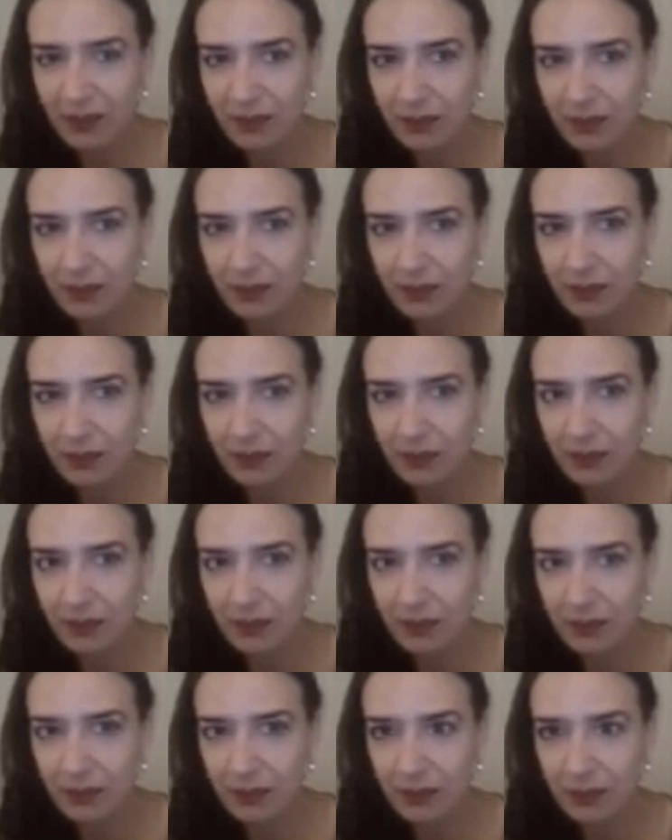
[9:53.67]

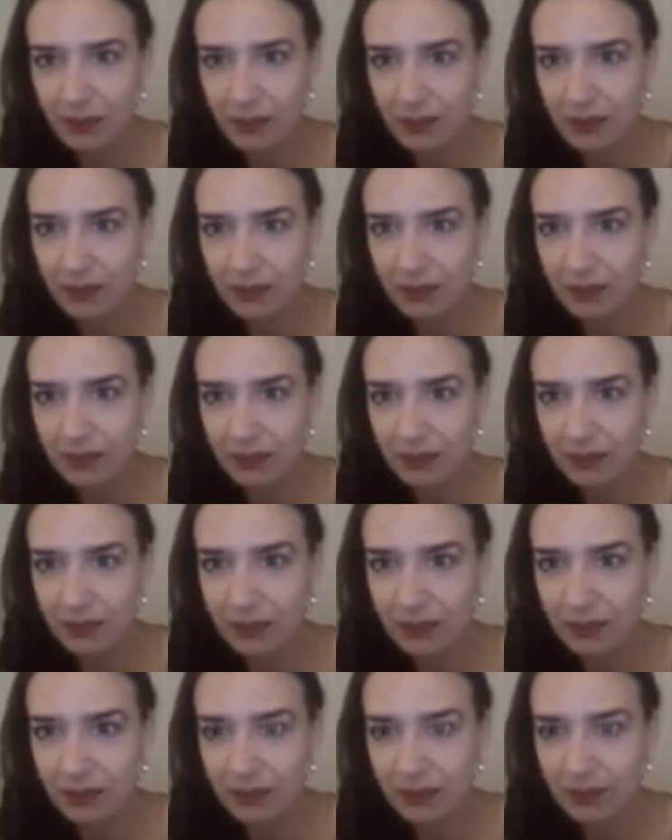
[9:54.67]

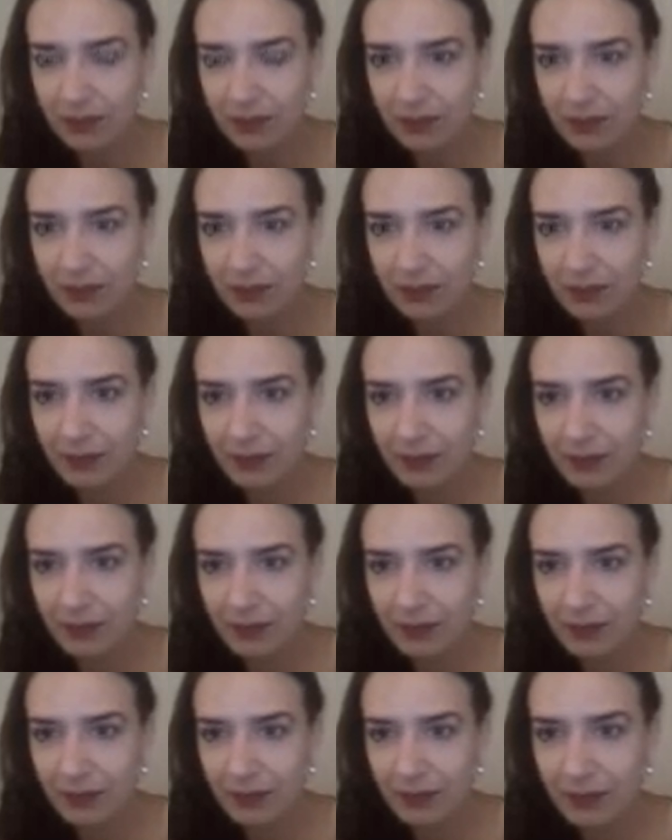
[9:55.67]

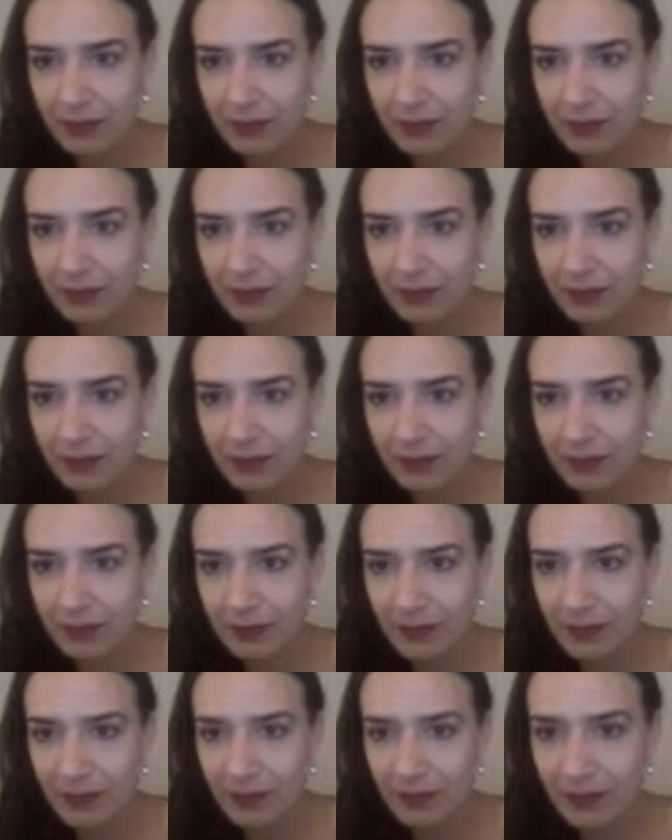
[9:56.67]

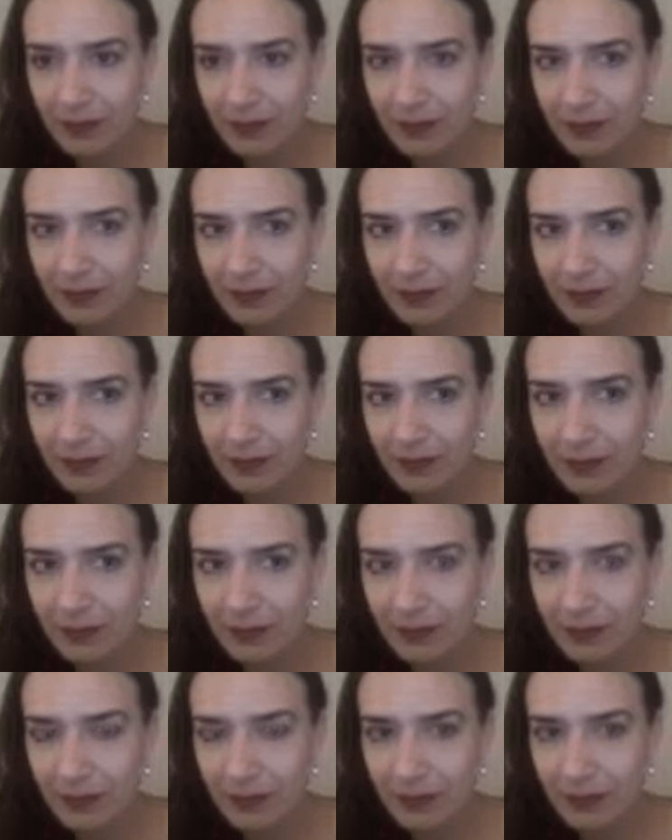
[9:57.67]

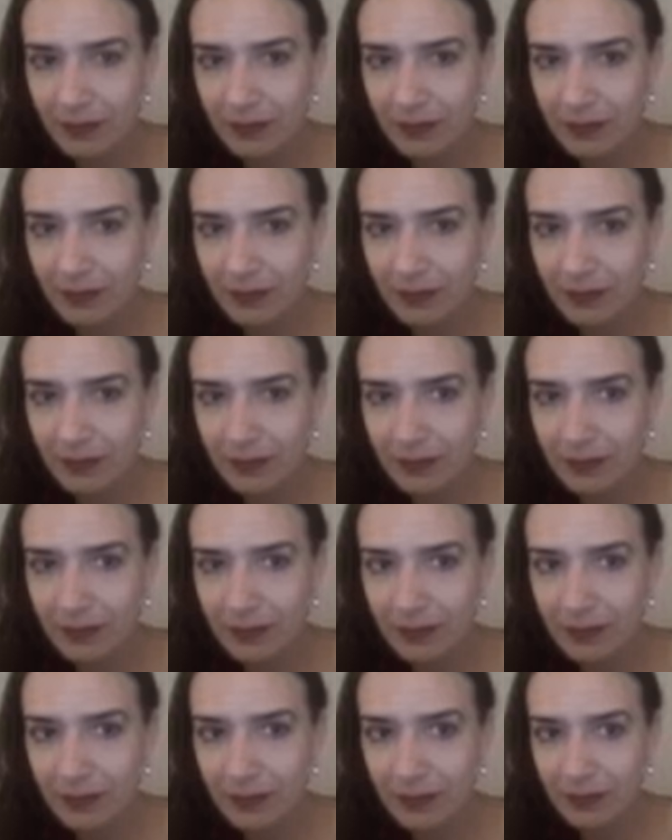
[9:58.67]

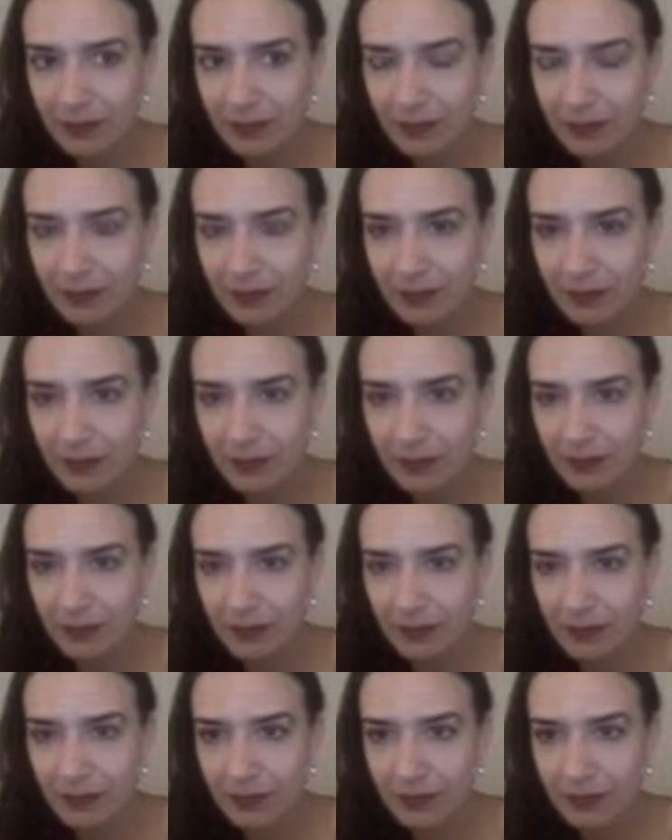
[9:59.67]

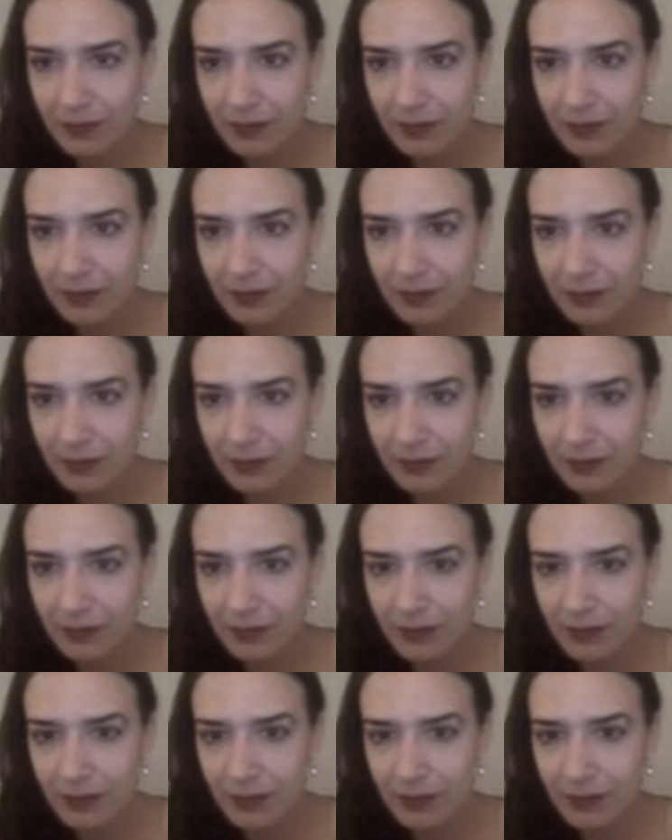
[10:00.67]
The person shown says nothing.